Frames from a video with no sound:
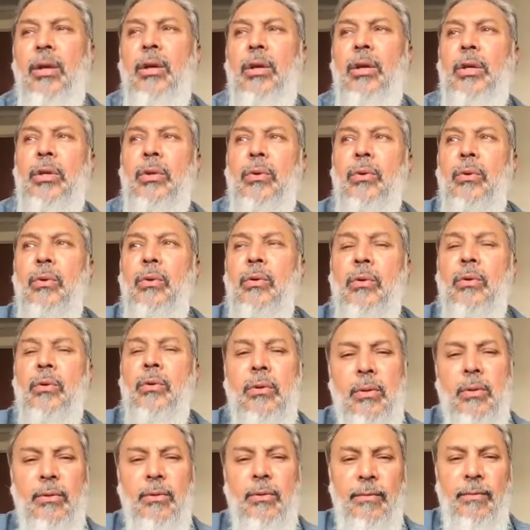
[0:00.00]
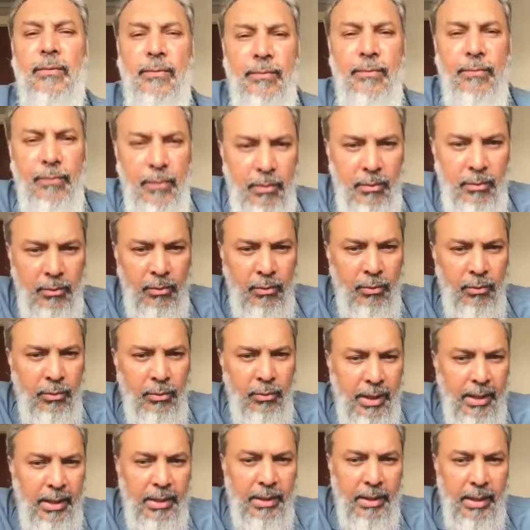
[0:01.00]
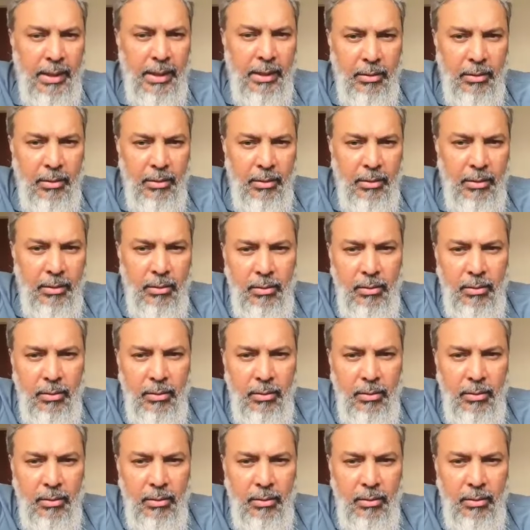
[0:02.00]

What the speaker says: you think that,